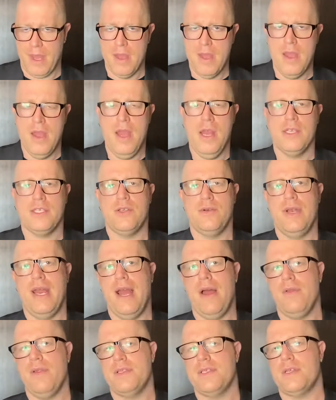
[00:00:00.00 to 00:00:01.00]
So
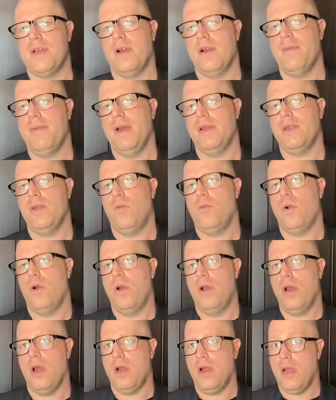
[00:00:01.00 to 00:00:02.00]
now let's talk about the
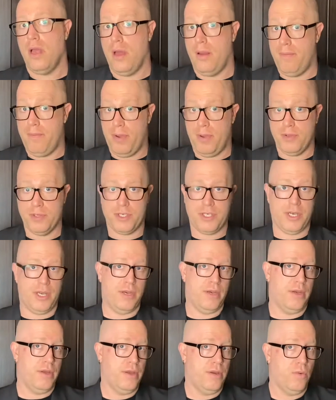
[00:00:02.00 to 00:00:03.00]
word
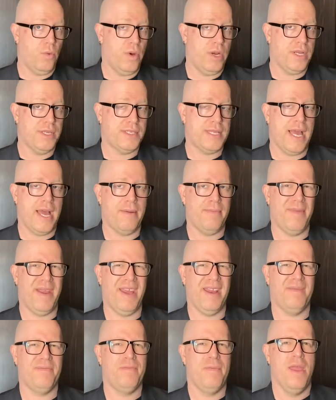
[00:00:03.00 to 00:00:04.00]
compulsion. What does that
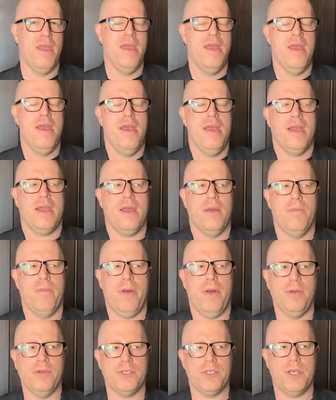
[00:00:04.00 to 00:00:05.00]
mean?
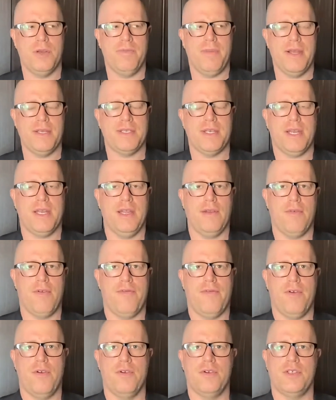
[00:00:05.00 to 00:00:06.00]
Compulsion basically
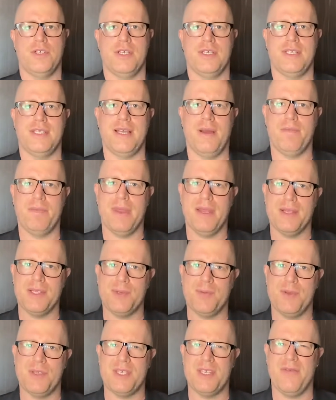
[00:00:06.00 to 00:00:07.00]
refers to something
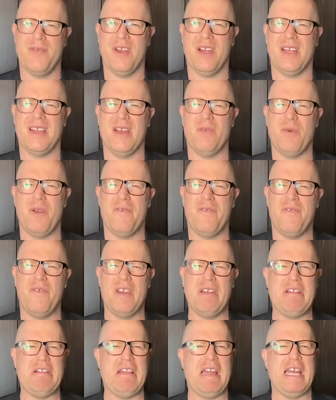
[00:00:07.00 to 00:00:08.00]
specific that we
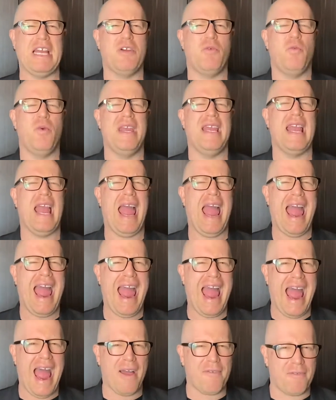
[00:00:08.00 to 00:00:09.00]
feel like we
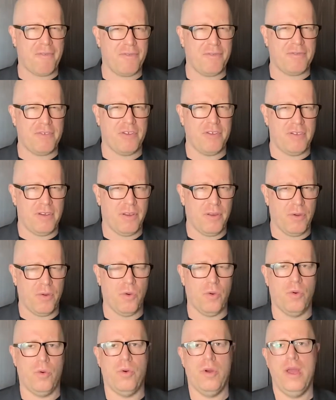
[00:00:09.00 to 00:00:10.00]
have to do